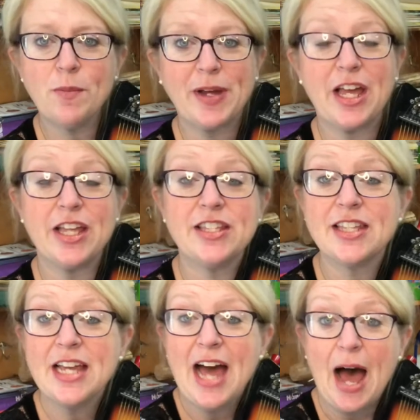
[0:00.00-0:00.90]

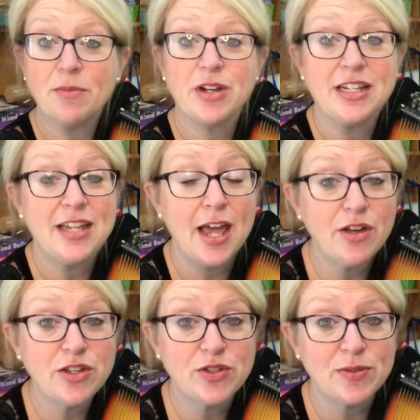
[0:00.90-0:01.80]
because I'm going to
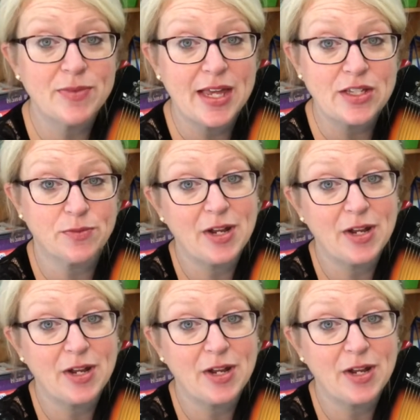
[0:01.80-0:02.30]
tell you some things.